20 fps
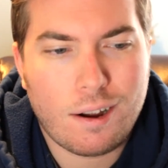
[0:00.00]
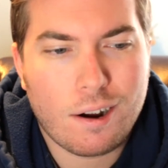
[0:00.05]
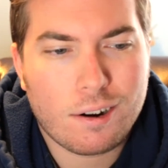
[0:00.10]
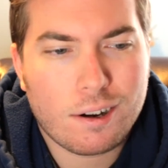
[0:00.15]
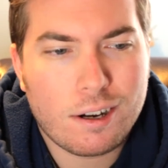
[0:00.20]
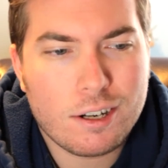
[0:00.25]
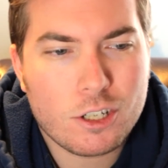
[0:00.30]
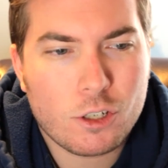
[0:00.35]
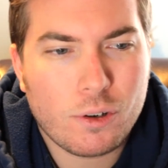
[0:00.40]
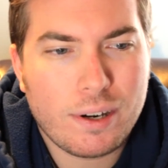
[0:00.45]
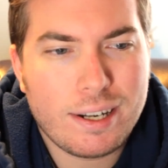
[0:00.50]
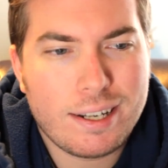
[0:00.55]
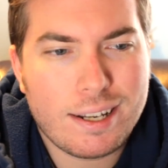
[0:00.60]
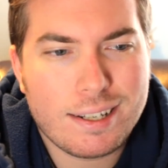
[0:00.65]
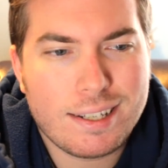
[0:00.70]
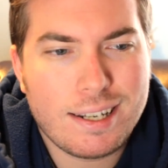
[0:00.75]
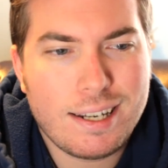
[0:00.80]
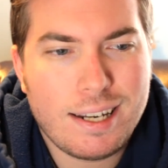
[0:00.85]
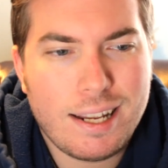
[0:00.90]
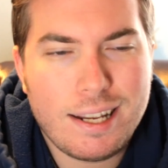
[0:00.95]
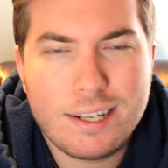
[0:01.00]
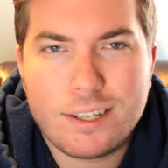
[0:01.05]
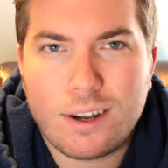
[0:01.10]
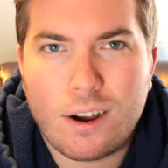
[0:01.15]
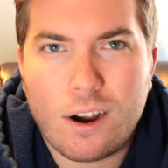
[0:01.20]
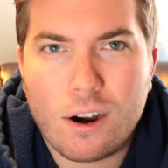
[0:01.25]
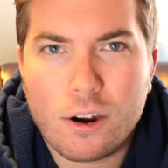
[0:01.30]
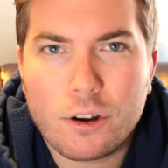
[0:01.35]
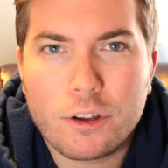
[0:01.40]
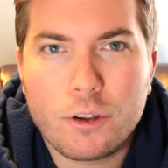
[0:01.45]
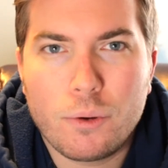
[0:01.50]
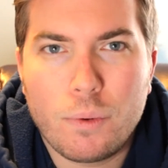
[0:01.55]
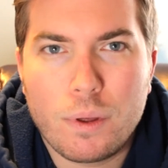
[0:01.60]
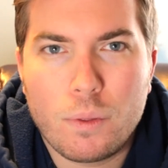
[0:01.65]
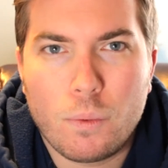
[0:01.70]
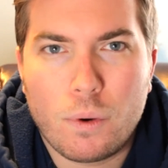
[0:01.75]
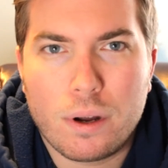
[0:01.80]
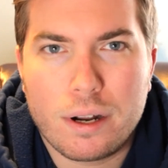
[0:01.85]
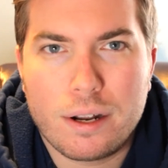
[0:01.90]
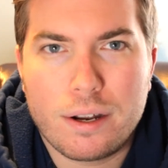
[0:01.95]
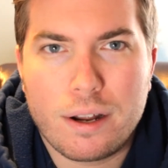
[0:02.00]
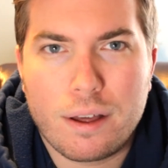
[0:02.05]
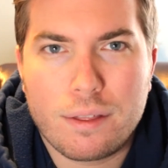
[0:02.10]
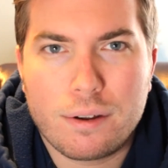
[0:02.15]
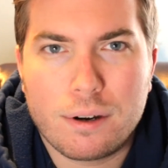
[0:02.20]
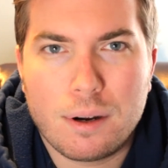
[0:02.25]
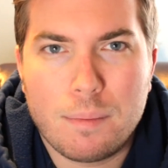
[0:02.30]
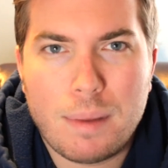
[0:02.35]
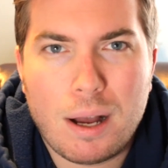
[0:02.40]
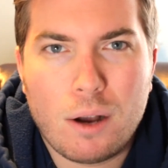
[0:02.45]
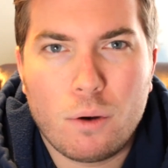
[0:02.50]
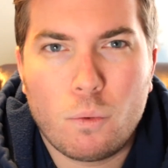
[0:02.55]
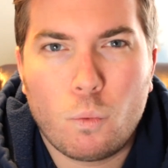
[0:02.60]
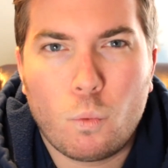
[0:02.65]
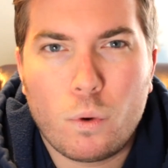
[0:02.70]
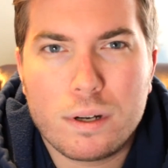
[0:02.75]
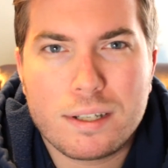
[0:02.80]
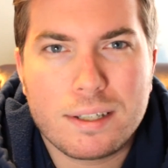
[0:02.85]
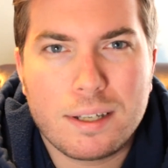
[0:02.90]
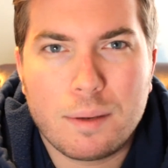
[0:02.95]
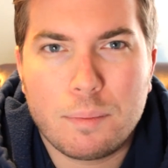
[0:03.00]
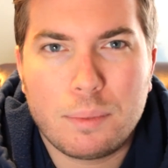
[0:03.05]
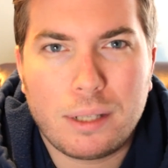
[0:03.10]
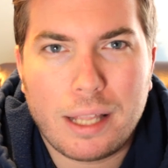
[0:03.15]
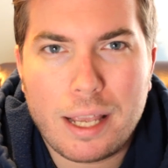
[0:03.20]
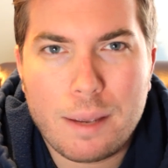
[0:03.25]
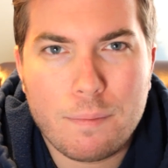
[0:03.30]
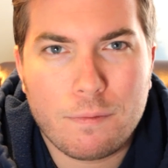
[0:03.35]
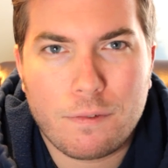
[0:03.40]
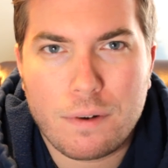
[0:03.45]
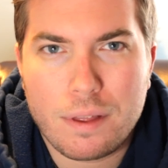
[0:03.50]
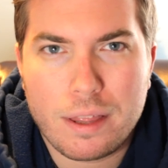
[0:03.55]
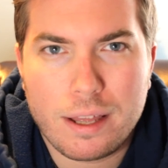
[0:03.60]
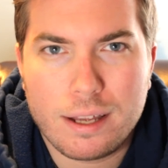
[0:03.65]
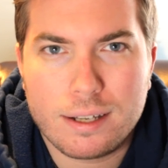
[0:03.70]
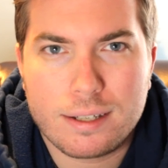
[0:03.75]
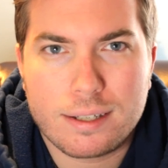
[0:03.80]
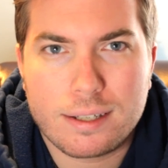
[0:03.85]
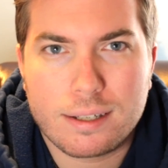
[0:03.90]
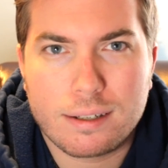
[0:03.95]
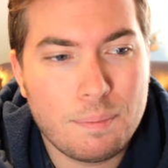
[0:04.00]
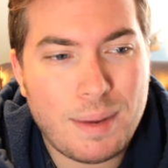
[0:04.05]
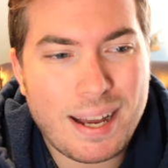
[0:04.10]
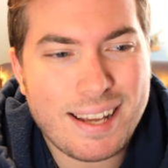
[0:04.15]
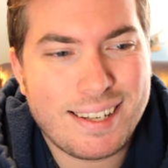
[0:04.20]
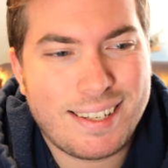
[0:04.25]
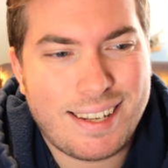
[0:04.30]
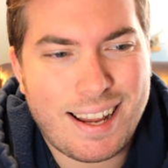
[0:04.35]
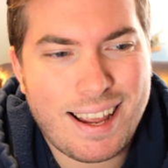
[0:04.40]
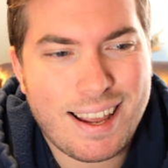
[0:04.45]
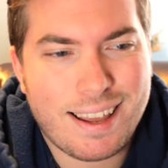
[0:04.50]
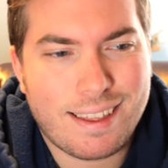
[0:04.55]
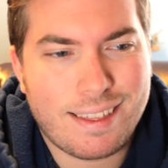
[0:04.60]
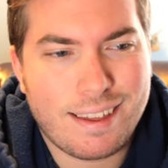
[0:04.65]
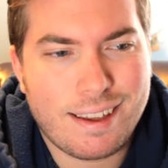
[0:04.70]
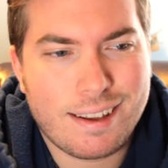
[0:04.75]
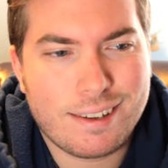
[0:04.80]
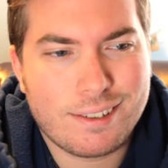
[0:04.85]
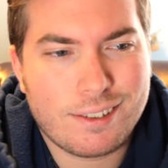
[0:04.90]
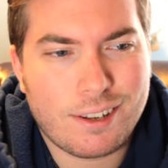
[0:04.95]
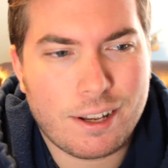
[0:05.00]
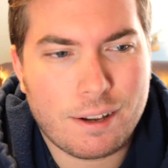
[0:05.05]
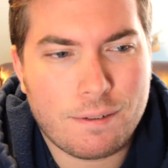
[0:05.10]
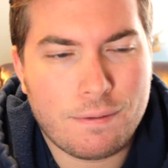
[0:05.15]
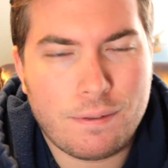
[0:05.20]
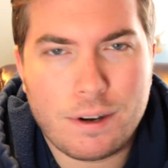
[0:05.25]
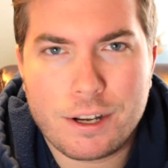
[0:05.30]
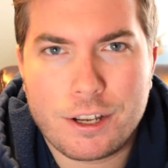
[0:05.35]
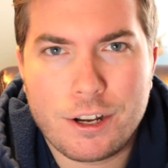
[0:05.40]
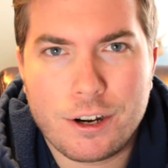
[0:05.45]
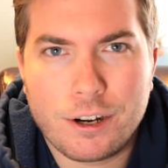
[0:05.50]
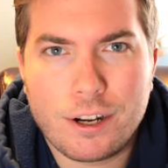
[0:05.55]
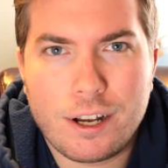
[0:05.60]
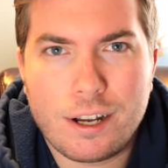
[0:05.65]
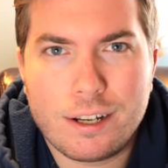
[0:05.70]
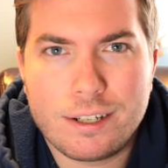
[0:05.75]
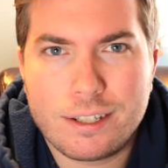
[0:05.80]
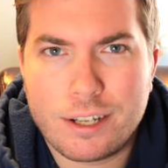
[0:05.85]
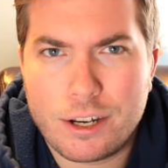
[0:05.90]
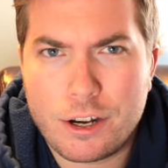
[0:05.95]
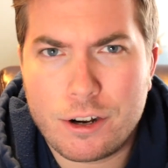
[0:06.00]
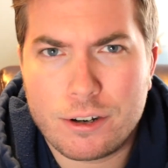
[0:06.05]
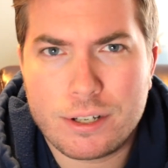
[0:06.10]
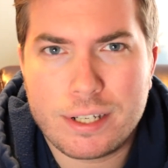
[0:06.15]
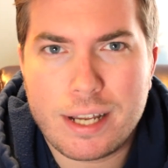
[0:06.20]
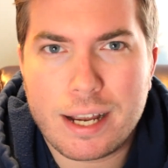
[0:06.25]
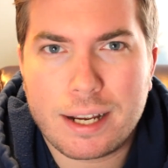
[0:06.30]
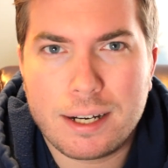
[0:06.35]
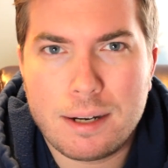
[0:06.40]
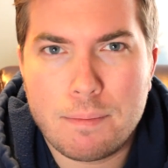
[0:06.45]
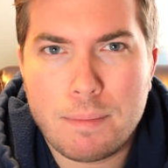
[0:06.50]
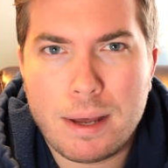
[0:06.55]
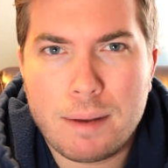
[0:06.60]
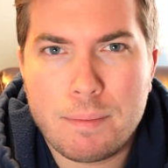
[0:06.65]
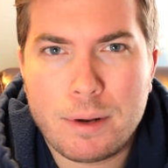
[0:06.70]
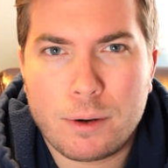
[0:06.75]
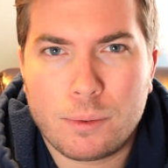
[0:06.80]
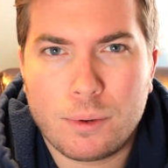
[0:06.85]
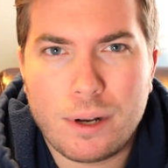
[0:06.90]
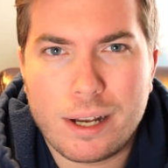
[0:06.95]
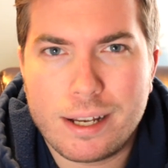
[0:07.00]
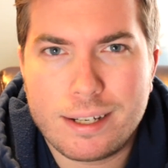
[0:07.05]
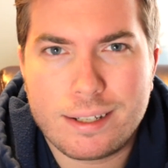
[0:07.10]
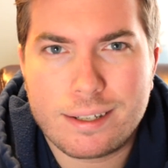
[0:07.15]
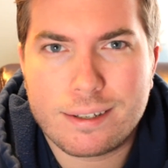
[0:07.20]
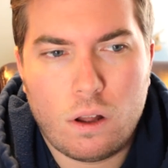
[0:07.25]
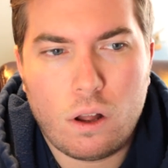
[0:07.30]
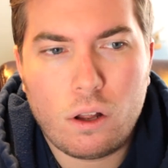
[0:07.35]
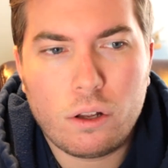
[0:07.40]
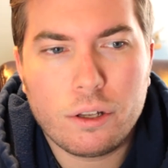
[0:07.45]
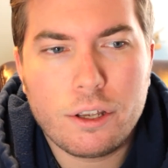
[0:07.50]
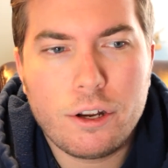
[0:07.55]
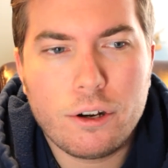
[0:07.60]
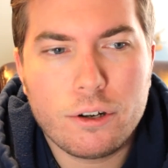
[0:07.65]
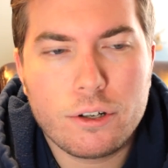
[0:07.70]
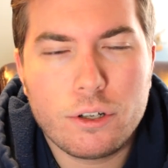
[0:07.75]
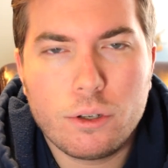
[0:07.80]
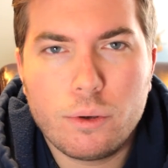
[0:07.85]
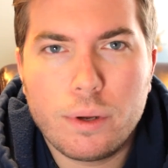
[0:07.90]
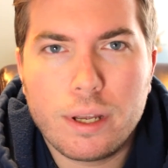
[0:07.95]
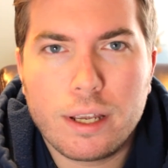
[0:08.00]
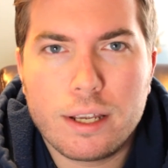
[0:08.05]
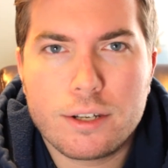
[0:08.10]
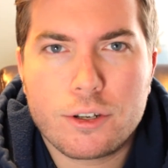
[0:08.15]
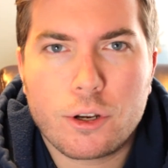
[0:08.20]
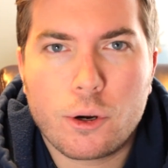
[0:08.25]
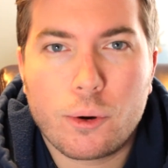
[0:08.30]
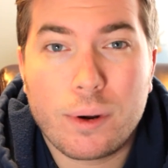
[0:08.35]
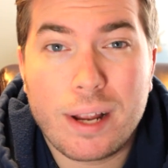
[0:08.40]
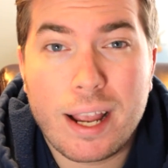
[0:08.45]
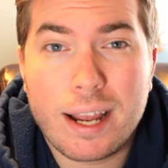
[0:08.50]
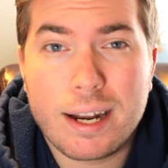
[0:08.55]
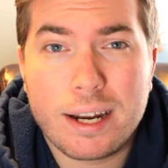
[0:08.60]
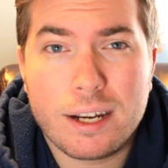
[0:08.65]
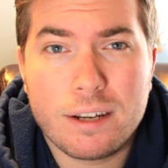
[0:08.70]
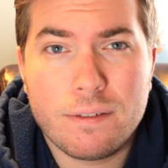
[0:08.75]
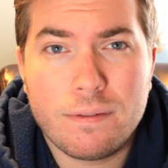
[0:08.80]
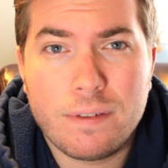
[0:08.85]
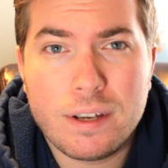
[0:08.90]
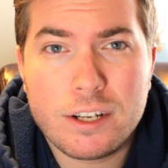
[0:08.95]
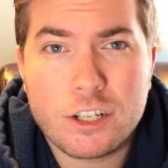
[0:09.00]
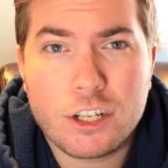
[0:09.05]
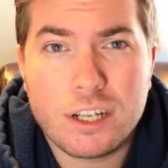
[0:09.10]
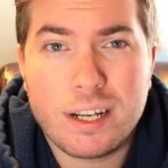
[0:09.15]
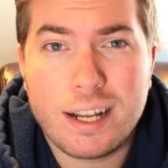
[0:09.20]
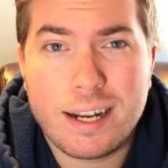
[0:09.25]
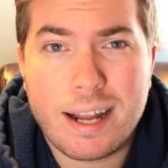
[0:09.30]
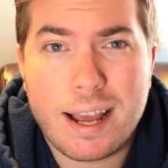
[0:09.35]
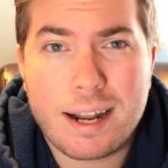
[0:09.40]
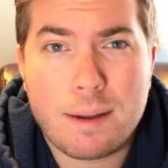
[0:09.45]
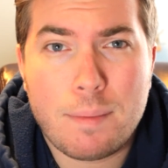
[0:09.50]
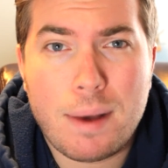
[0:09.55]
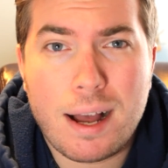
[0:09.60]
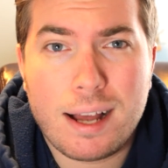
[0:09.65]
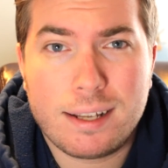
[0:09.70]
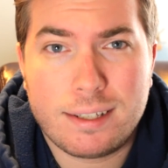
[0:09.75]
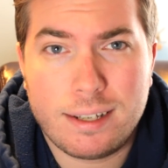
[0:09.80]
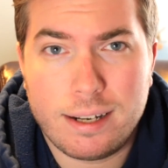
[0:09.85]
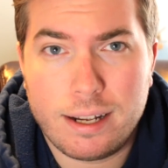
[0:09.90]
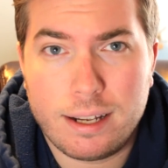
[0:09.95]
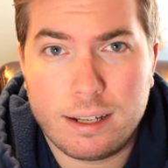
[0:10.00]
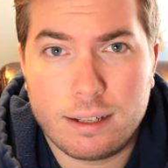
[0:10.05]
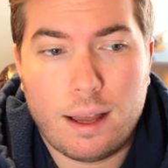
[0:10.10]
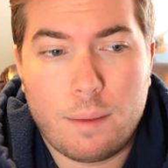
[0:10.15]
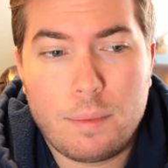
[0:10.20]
Our country doesn't need to argue with one another about what's to blame for this. By saying things like "fuck your guns" and your Second Amendment rights, all you're doing is creating division and animosity.